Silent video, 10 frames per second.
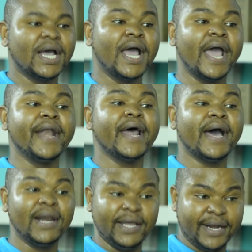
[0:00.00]
Mm-hmm. and
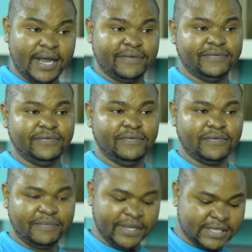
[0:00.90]
early enough
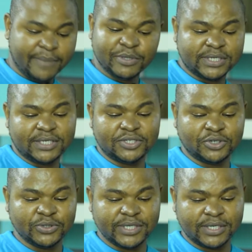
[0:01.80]
from the time you start
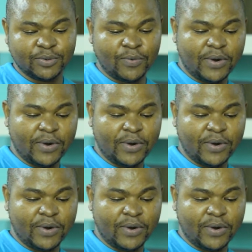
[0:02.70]
introducing